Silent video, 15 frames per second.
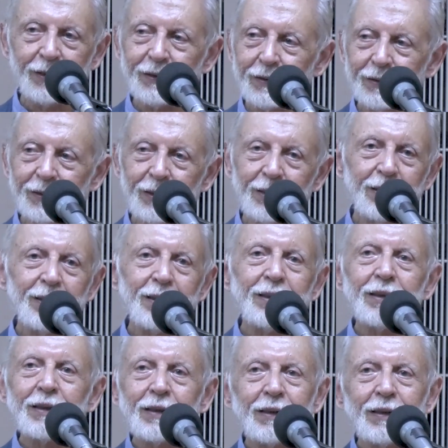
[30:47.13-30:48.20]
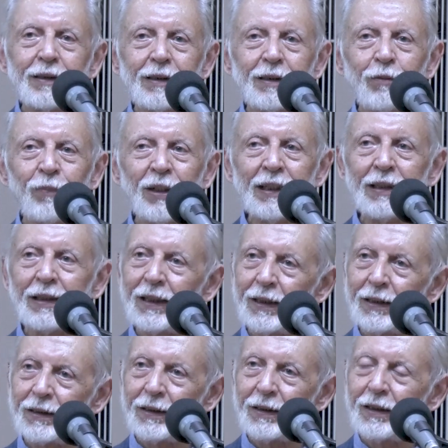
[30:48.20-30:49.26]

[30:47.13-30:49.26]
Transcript: Huh? But